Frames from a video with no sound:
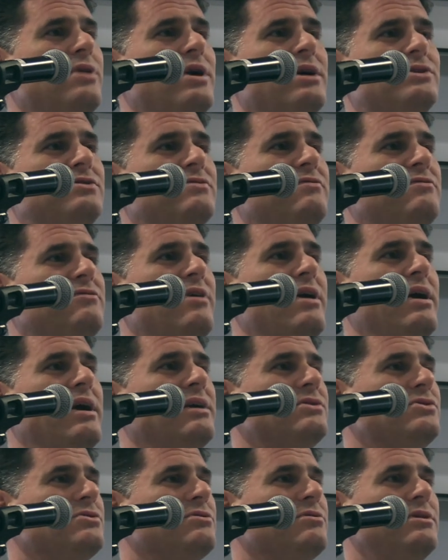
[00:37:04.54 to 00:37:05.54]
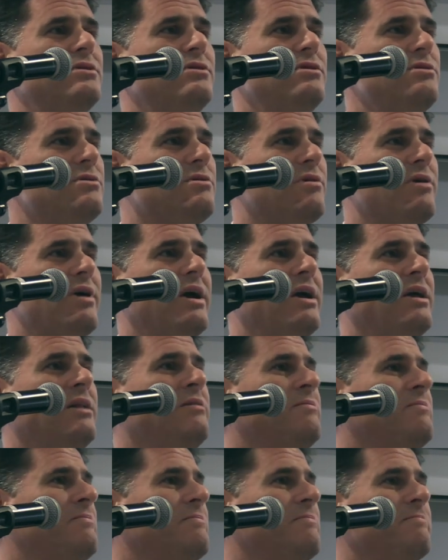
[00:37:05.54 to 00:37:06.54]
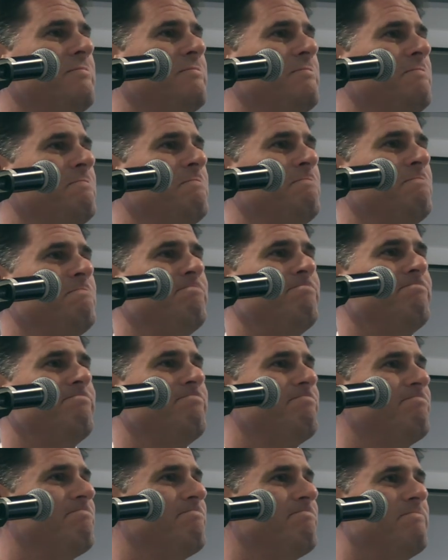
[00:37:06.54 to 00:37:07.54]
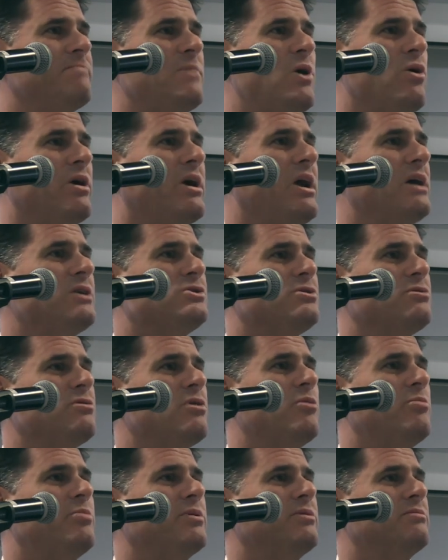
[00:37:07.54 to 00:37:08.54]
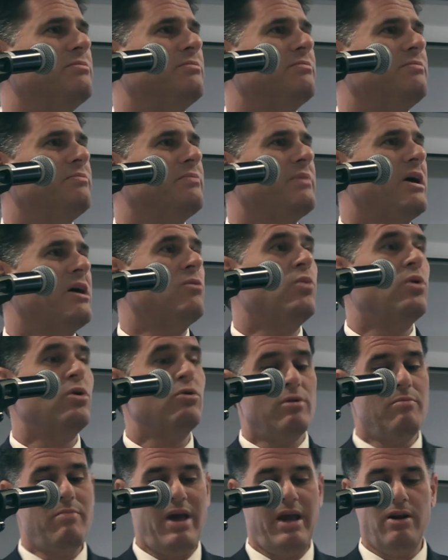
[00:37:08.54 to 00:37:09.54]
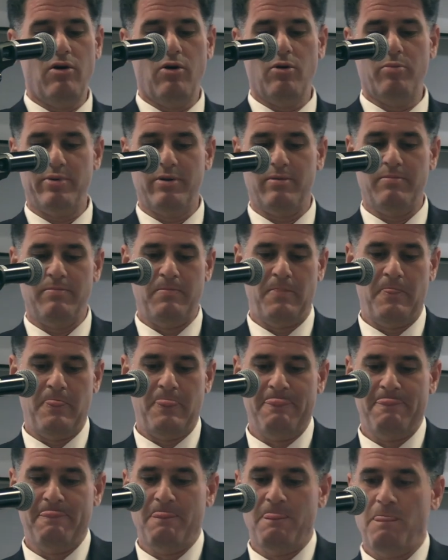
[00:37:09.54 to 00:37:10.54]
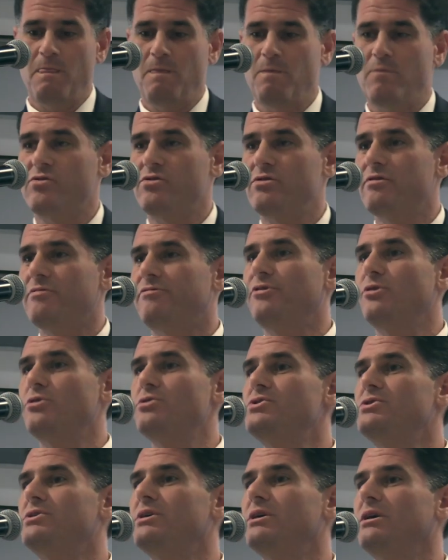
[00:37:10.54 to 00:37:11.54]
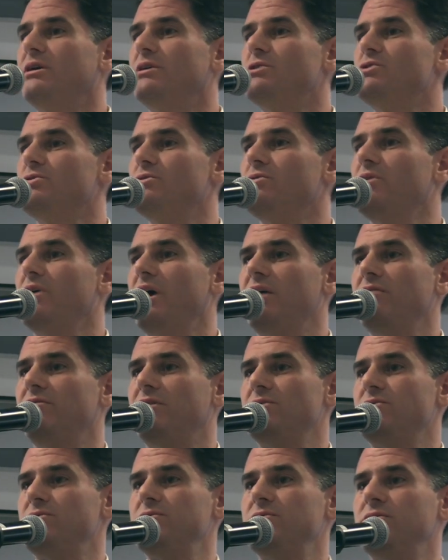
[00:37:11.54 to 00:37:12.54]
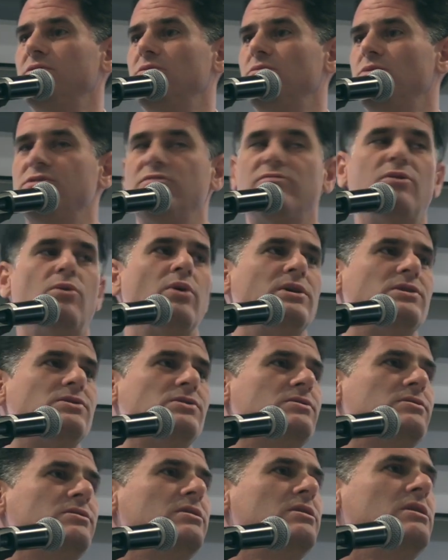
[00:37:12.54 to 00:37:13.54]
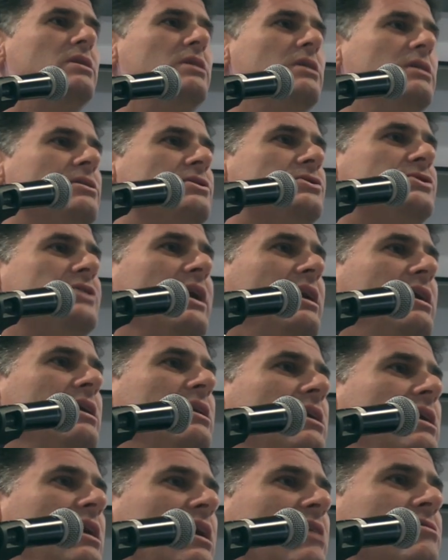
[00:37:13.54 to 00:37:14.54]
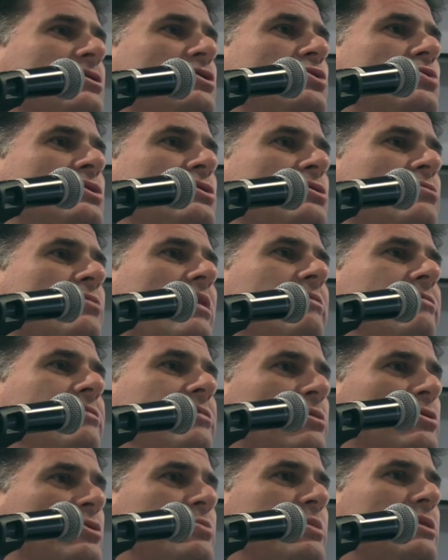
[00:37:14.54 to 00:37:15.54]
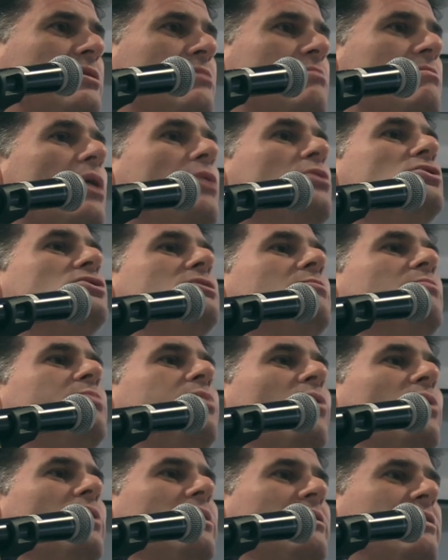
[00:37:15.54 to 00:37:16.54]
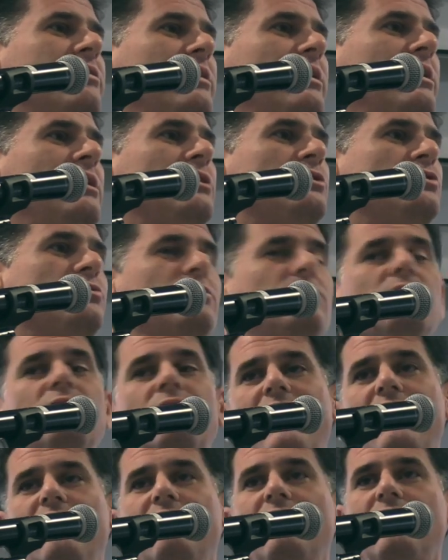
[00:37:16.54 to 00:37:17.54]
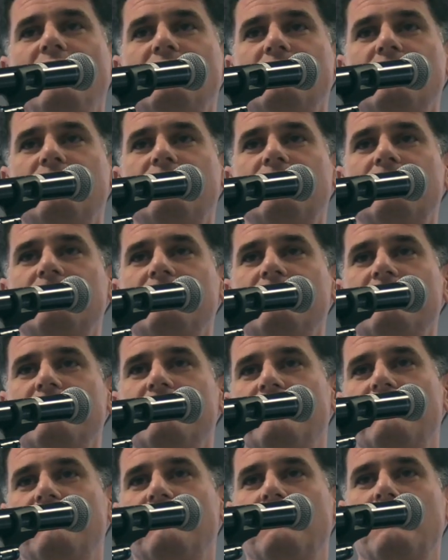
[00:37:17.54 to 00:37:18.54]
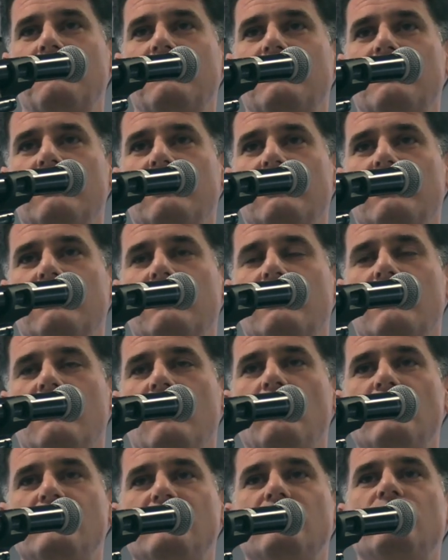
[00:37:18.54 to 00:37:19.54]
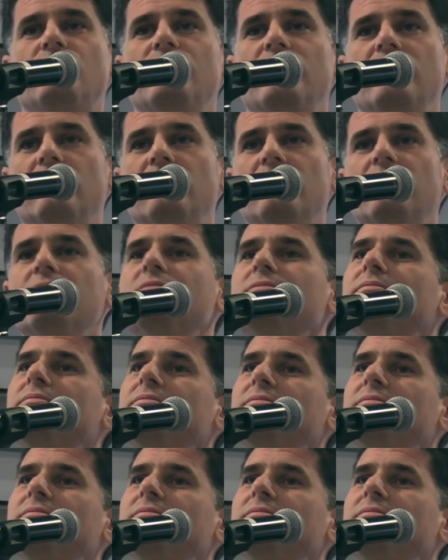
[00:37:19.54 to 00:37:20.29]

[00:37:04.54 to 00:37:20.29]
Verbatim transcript: strikes in France or in the Ukraine, our gates are open and will remain open so the first thing Israel gave us was a voice. The second it gave us was a refuge. But the most important thing Israel gave us was a shield.